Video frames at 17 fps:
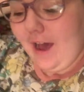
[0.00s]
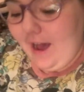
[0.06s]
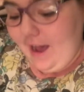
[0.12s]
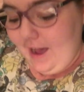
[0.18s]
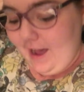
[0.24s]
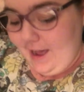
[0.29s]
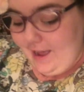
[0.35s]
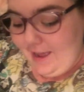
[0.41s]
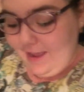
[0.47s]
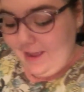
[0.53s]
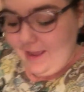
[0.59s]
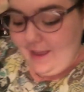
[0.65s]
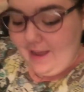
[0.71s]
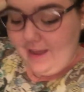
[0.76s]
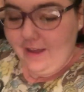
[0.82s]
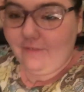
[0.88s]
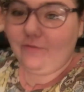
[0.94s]
I
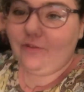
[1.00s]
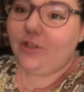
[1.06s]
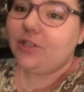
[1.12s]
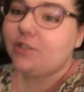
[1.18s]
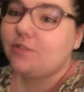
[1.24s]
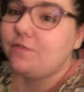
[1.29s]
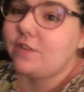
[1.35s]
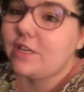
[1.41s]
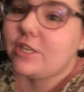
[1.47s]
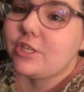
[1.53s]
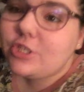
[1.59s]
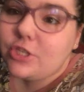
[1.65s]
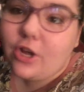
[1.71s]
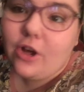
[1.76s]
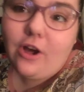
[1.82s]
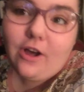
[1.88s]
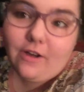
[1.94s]
have just
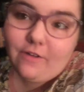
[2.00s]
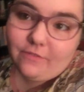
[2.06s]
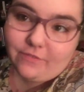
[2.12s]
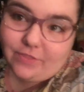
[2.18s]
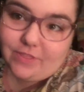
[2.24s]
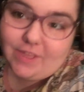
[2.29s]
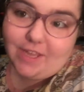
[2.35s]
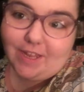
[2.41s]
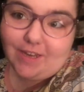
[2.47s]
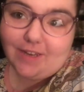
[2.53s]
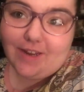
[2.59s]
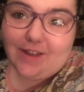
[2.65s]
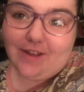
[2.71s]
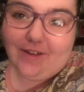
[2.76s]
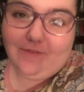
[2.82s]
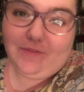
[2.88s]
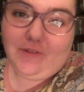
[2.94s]
finished off the
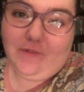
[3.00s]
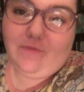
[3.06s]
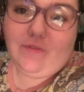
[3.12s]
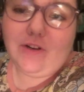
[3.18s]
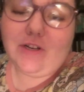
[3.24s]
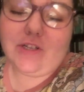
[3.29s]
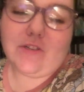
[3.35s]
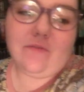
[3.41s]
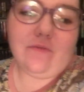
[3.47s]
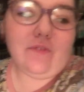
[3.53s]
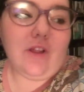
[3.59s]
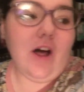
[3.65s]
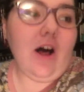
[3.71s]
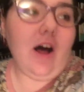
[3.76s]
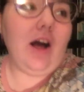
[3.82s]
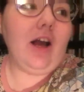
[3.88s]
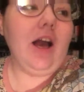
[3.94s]
ending of the first
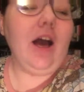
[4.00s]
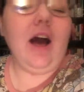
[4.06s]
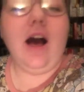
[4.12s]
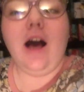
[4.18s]
vlog